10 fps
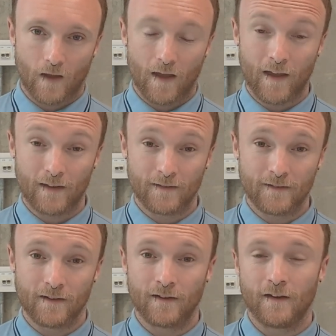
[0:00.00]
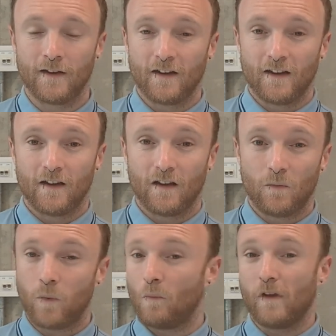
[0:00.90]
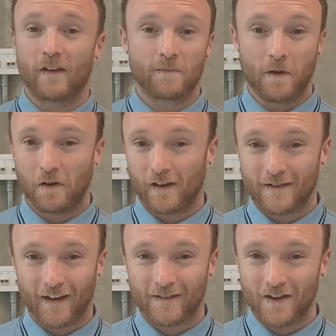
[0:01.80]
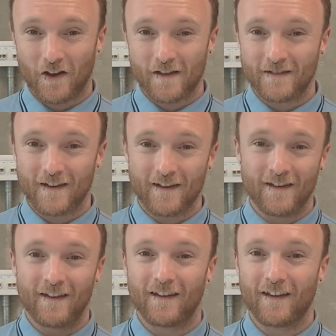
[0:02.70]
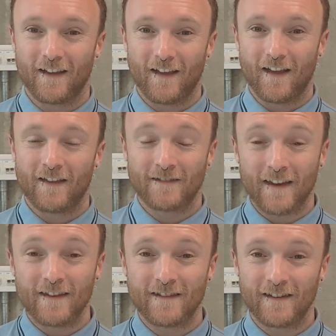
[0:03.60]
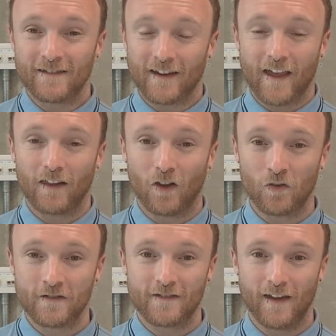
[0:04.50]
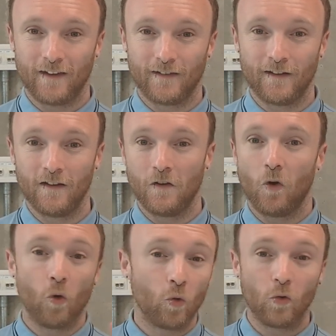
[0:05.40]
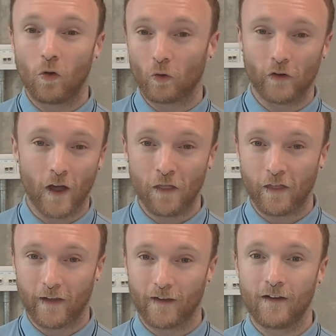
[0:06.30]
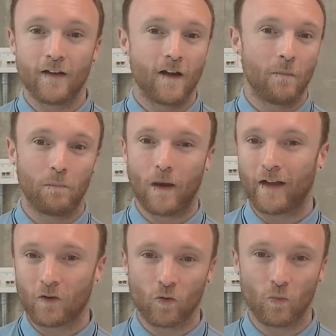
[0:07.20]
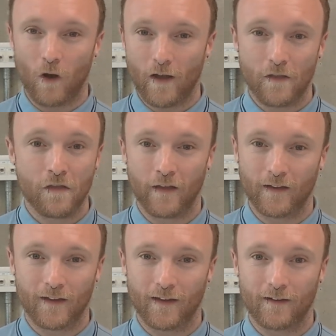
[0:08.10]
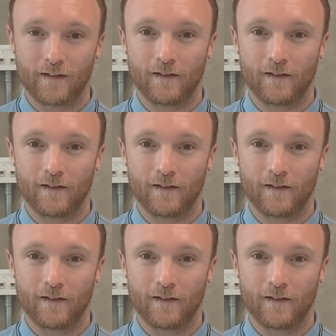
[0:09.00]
And when we experience anxiety, it's easy to get lost in all or nothing, black or white thinking.